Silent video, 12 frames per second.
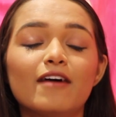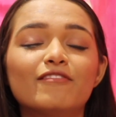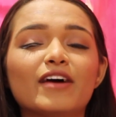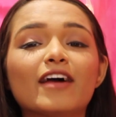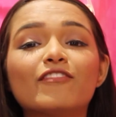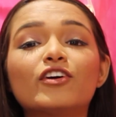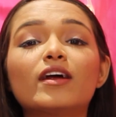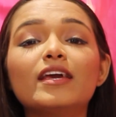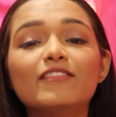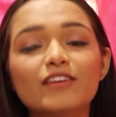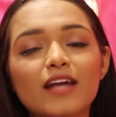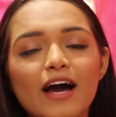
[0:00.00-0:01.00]
whenever
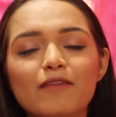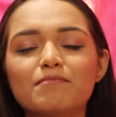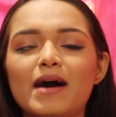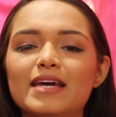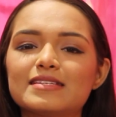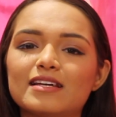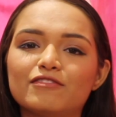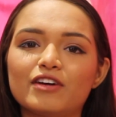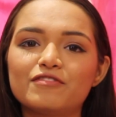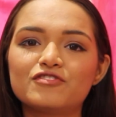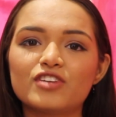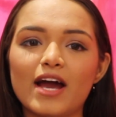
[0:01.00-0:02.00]
even myself
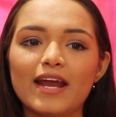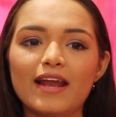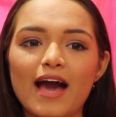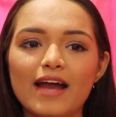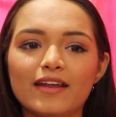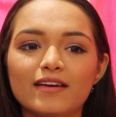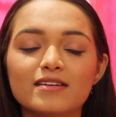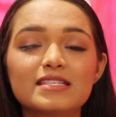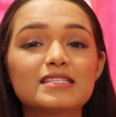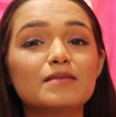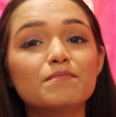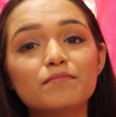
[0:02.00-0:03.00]
I've tried adding a
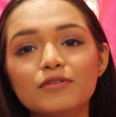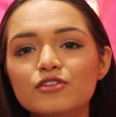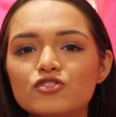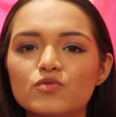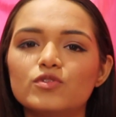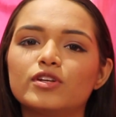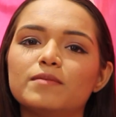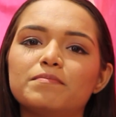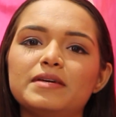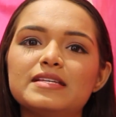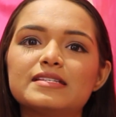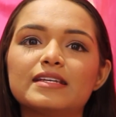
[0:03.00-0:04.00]
simple jewelry
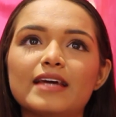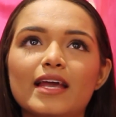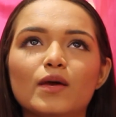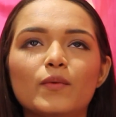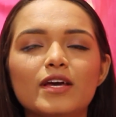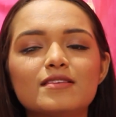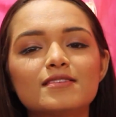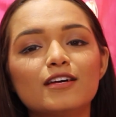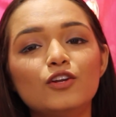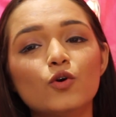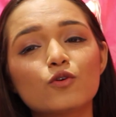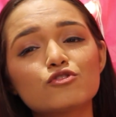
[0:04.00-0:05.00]
piece, it elevates
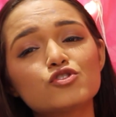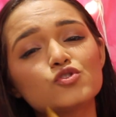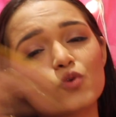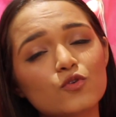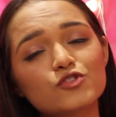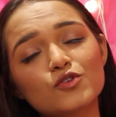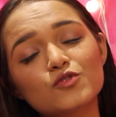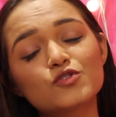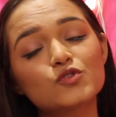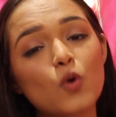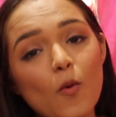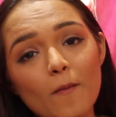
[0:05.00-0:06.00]
the look
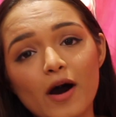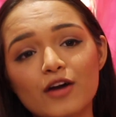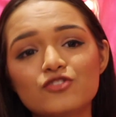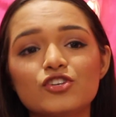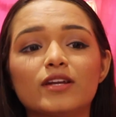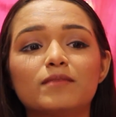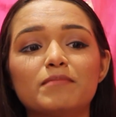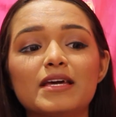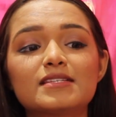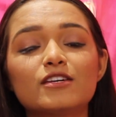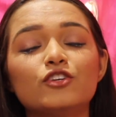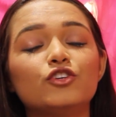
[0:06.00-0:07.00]
so much. It
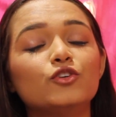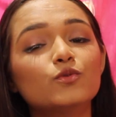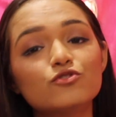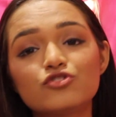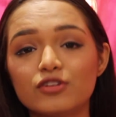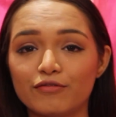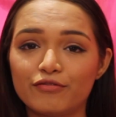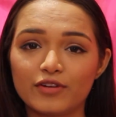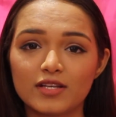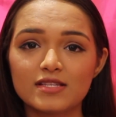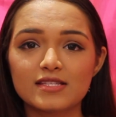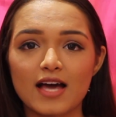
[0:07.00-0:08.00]
makes a huge
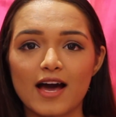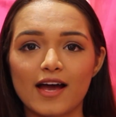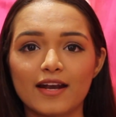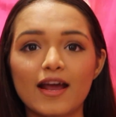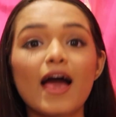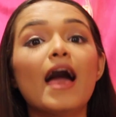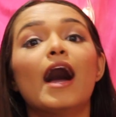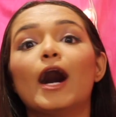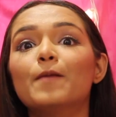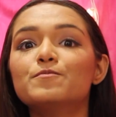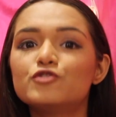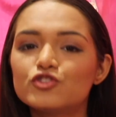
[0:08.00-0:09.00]
difference, and
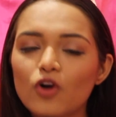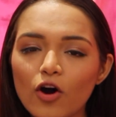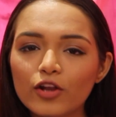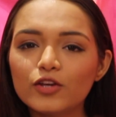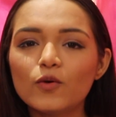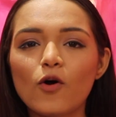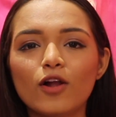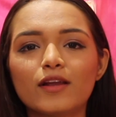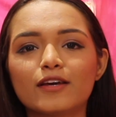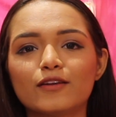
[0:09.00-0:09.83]
I'm sure you all